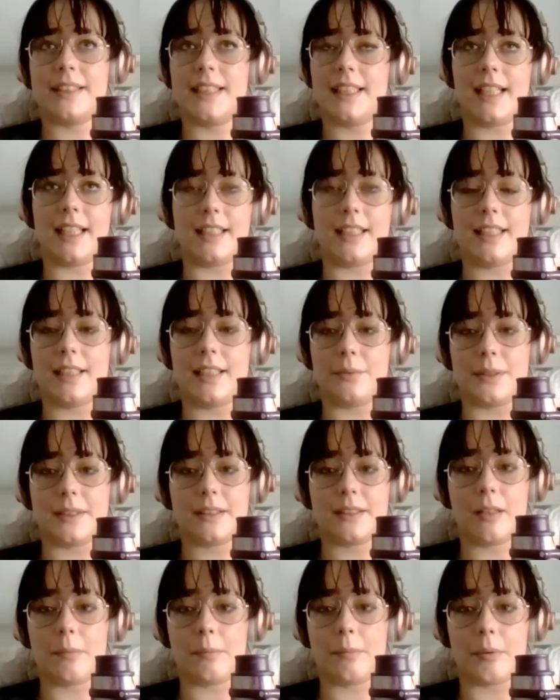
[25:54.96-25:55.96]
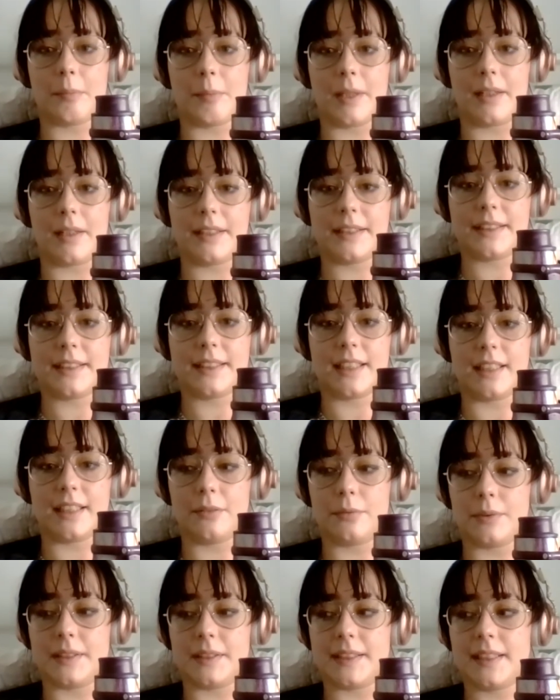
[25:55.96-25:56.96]
again, it was compromise, and it
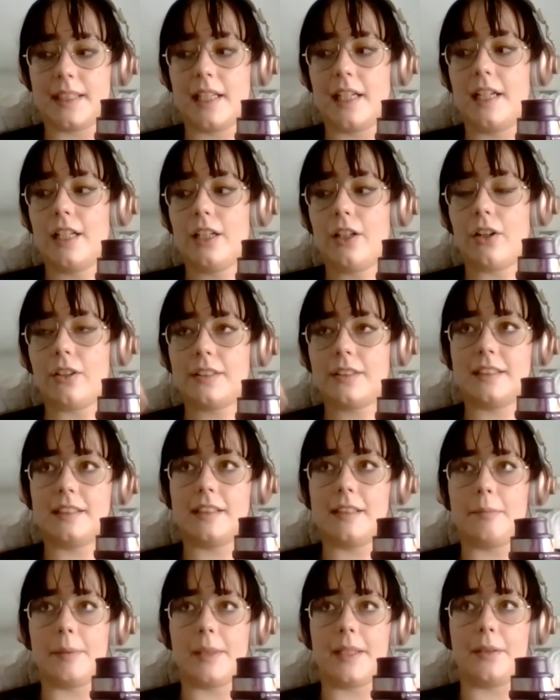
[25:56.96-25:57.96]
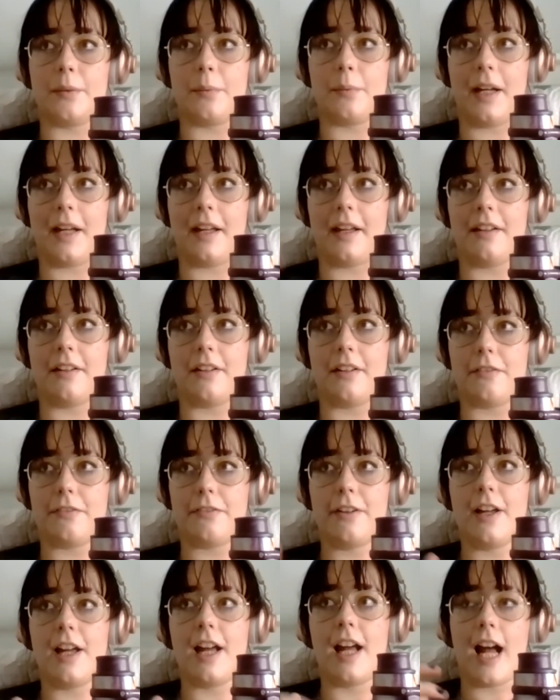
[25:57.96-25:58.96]
was constantly being aware of,
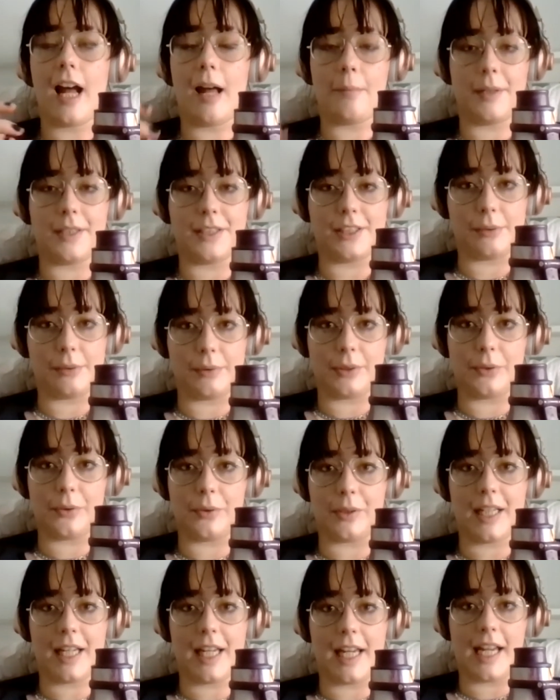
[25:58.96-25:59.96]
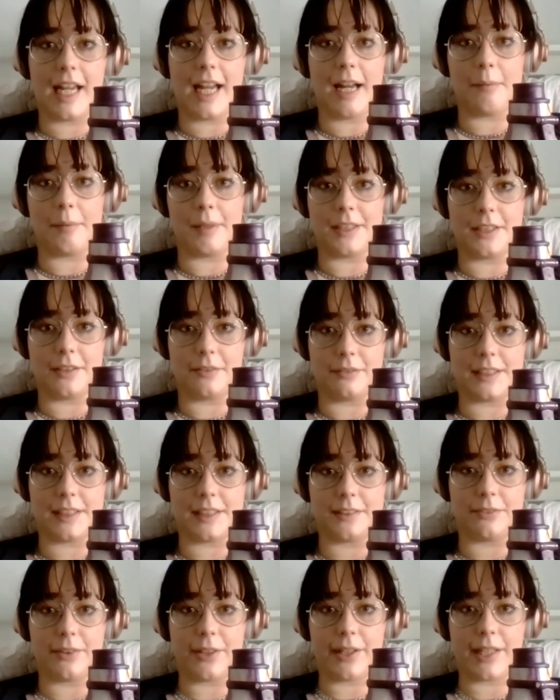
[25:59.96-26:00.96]
am I doing okay? Am I doing this
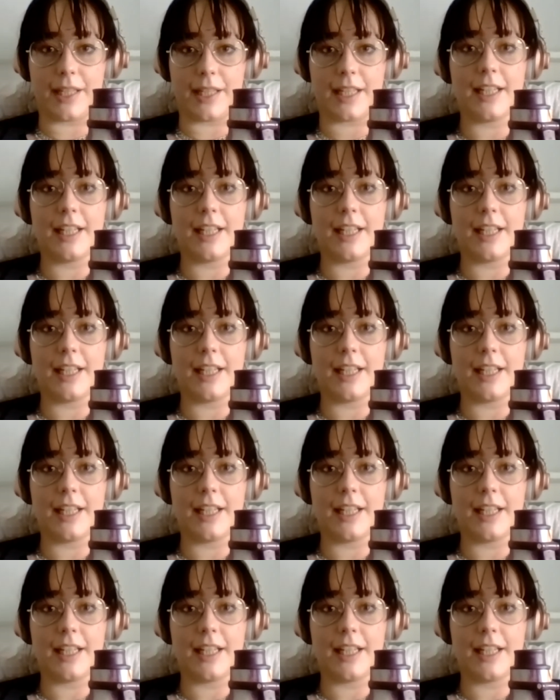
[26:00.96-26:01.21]
right?